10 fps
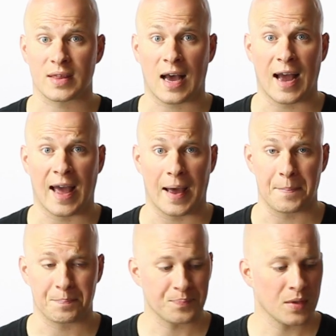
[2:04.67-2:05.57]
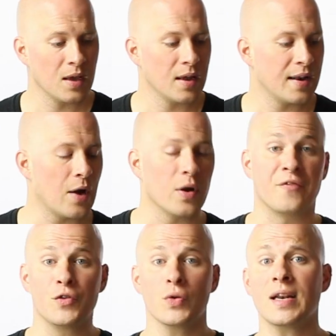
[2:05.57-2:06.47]
with the hi-hat. Now,
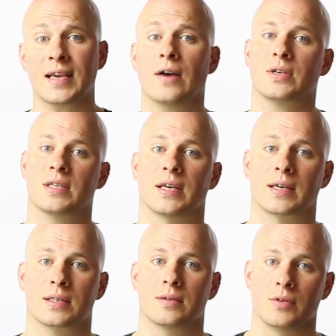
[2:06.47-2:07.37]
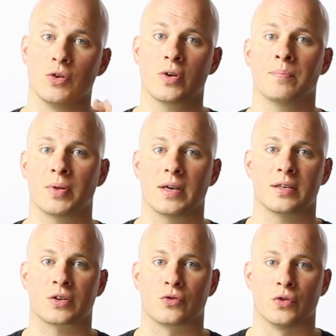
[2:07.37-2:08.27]
if you can count to 6, you can play
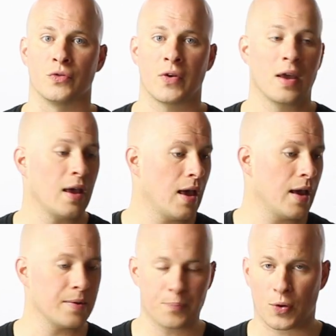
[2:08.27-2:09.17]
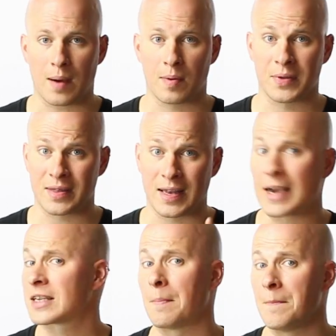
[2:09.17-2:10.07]
this groove in probably the
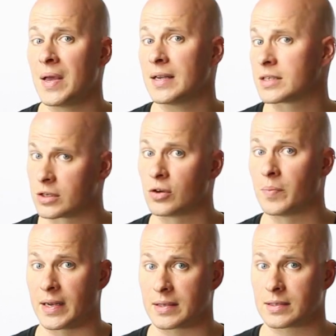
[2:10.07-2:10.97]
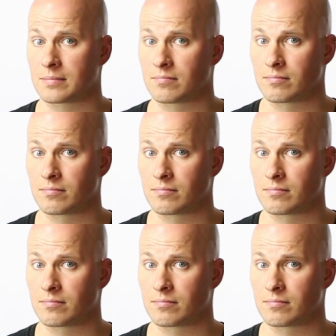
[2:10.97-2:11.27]
next minute to 2 minutes.